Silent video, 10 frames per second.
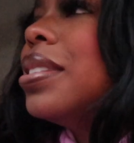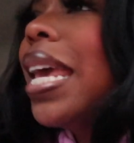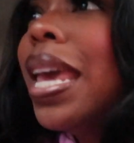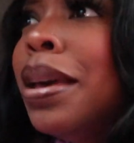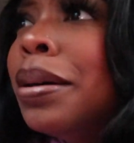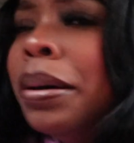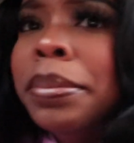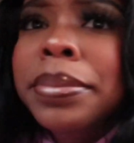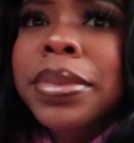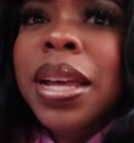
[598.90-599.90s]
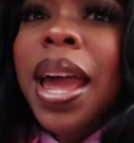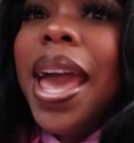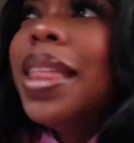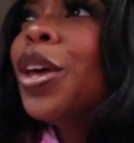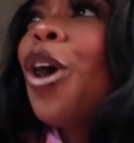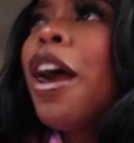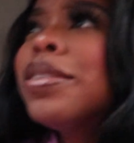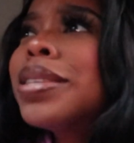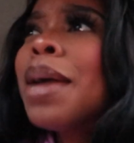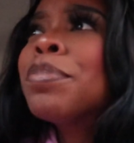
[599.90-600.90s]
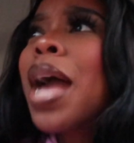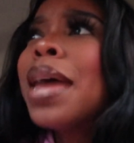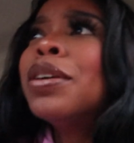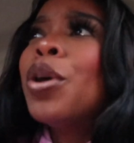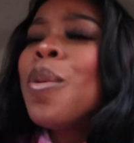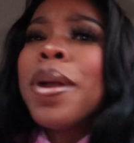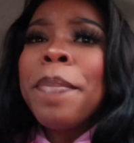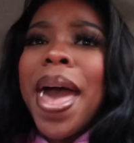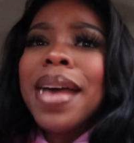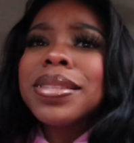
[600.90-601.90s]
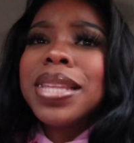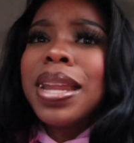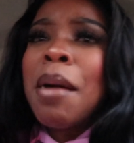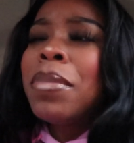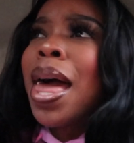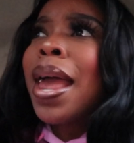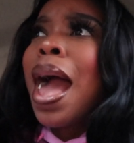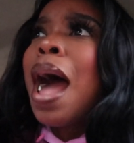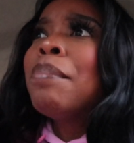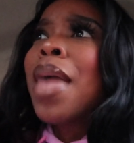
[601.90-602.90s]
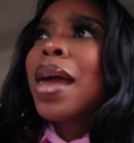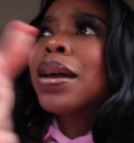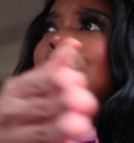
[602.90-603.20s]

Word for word: damn. And the cars kept kind of going past it. I'm like, I'm not